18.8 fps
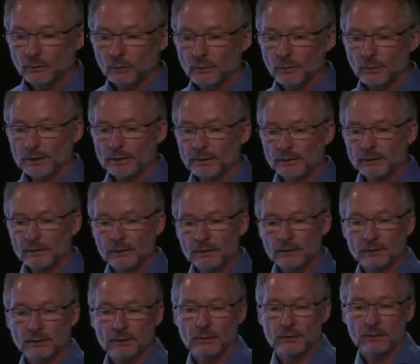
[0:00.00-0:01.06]
We might
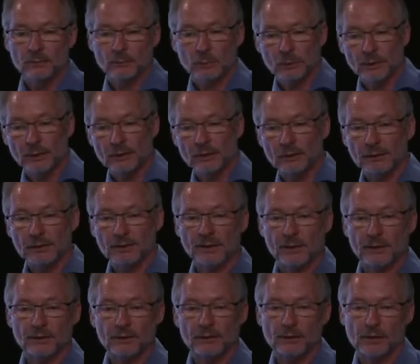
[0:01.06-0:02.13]
see politically
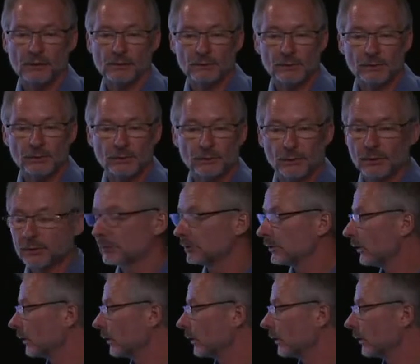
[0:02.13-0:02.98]
set tariffs which do